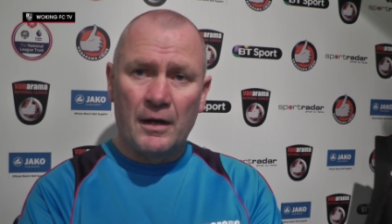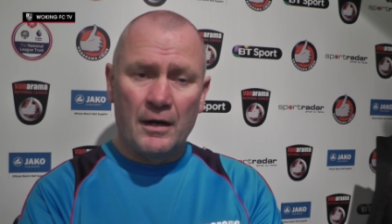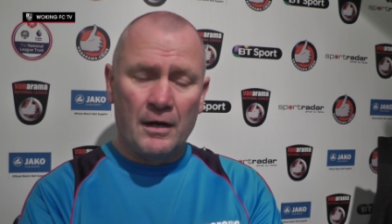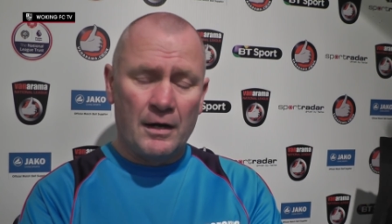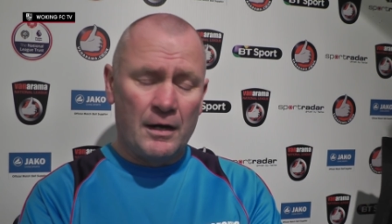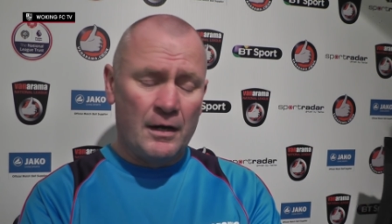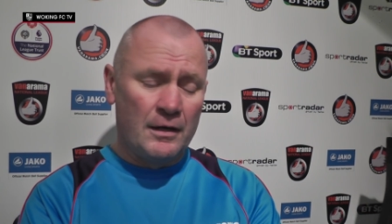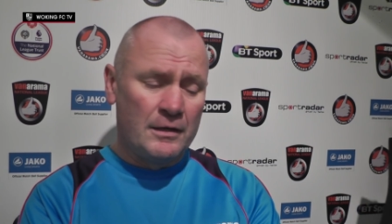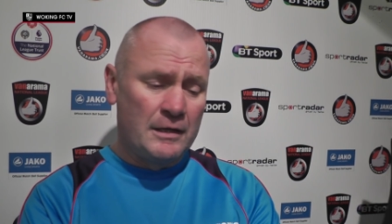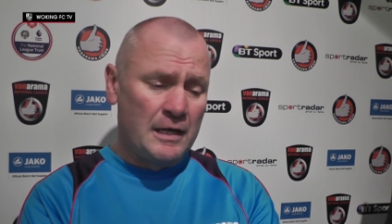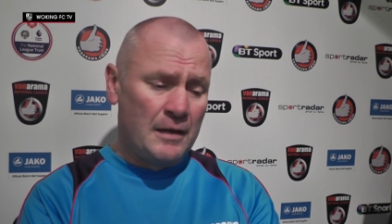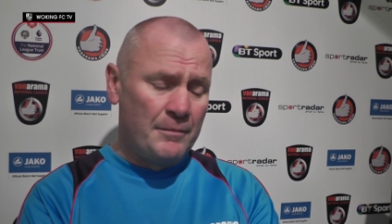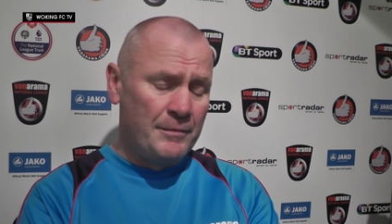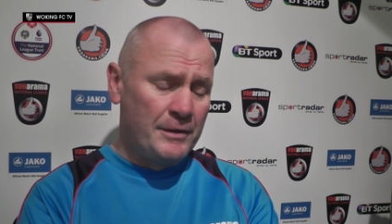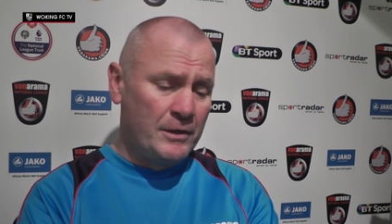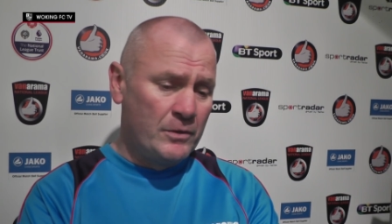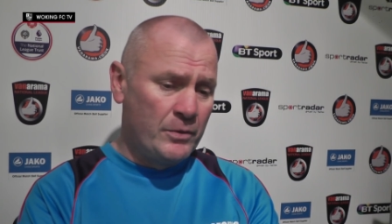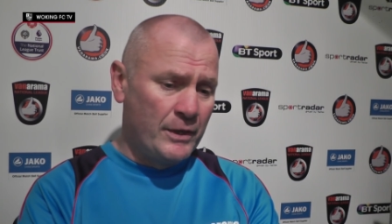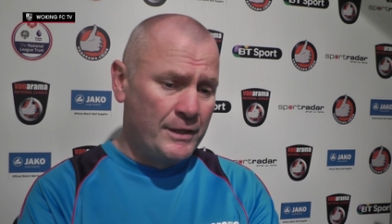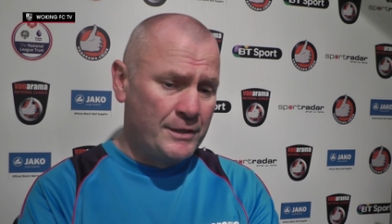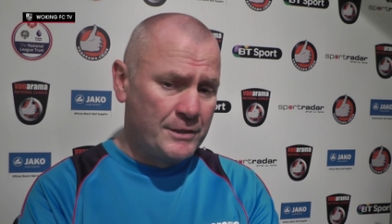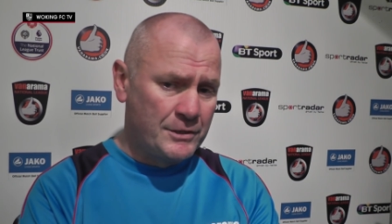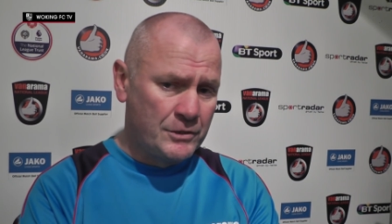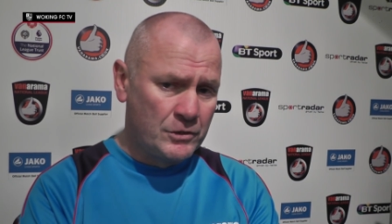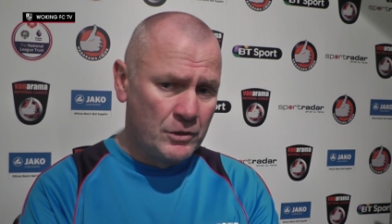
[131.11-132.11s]
I, I can be
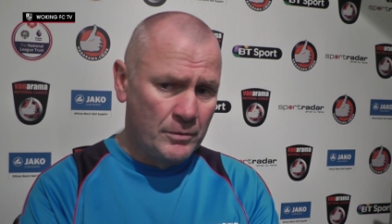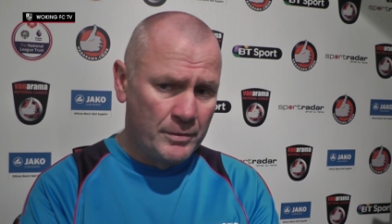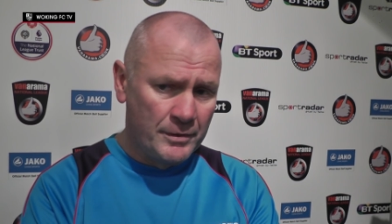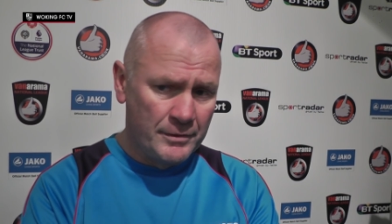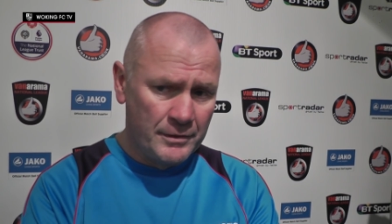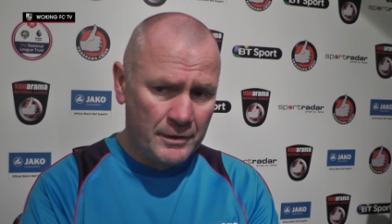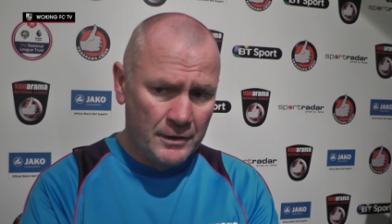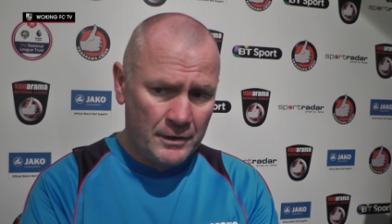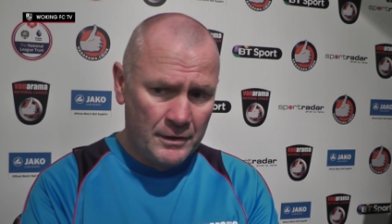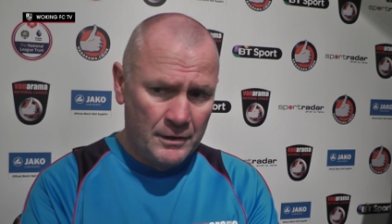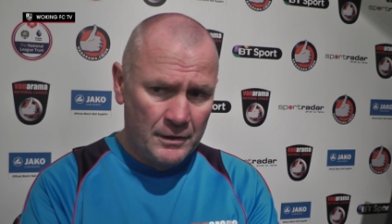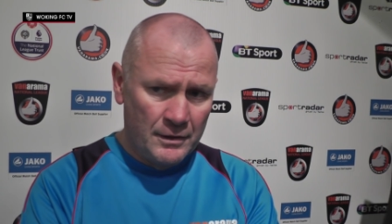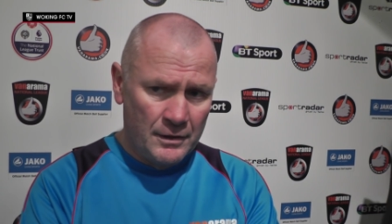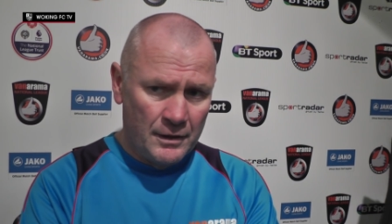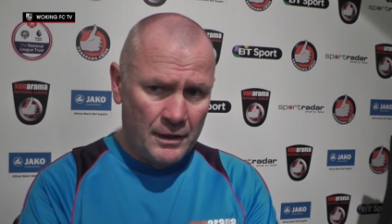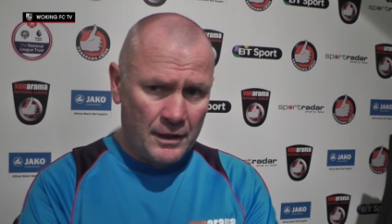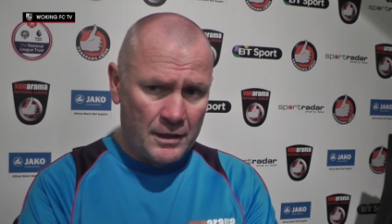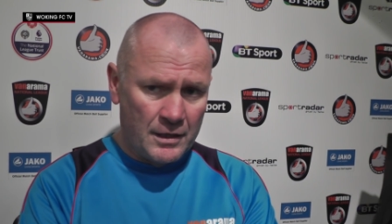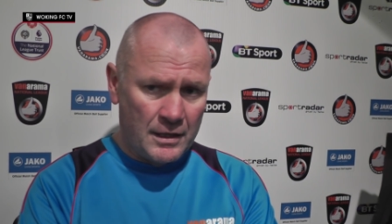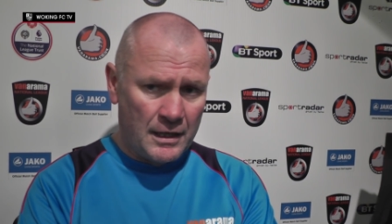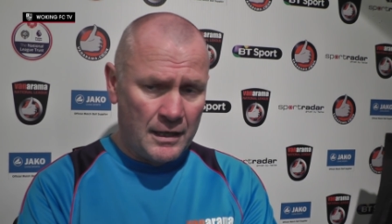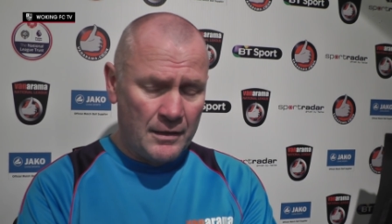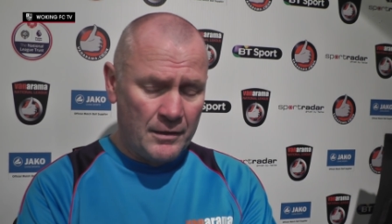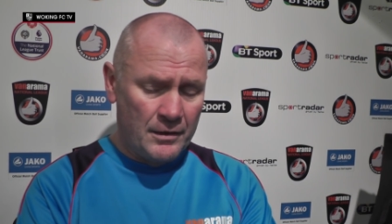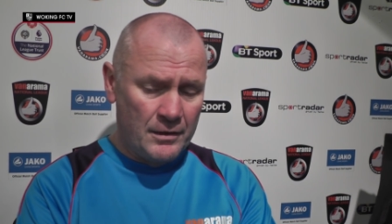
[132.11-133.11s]
quite stubborn.
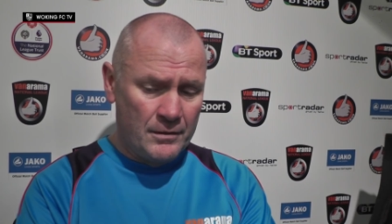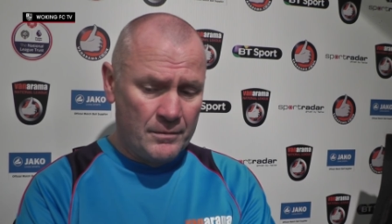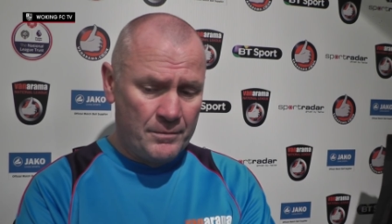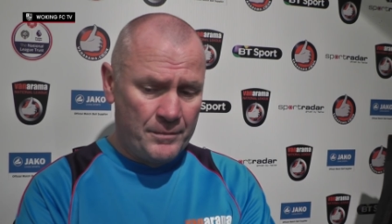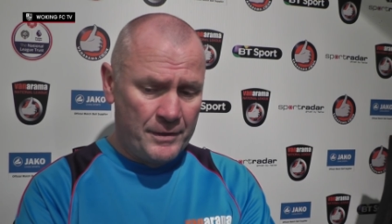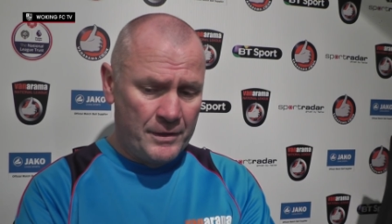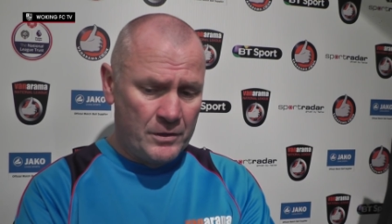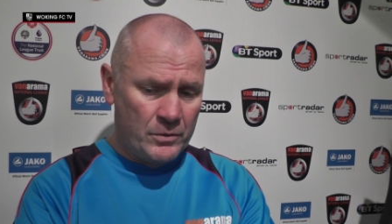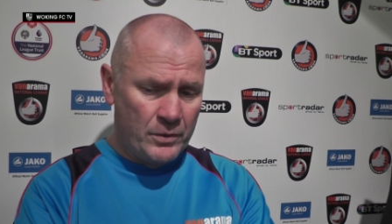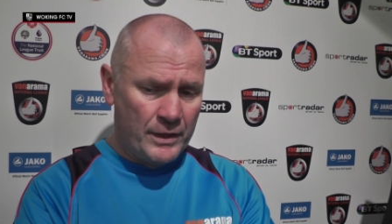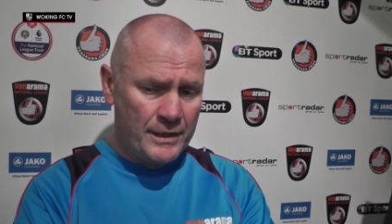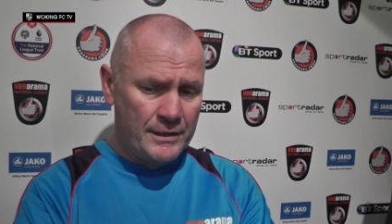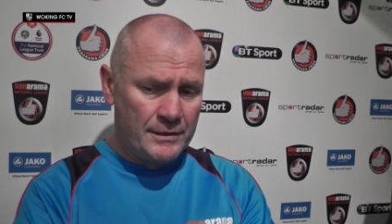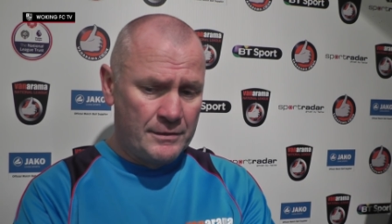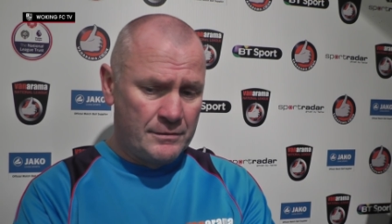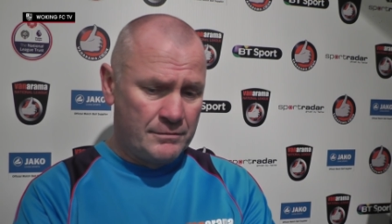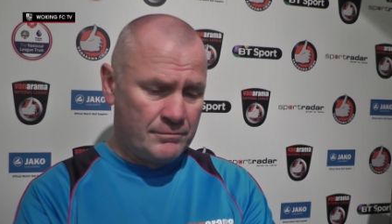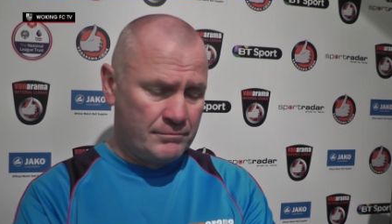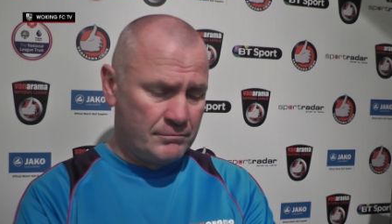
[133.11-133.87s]
I can't be quite,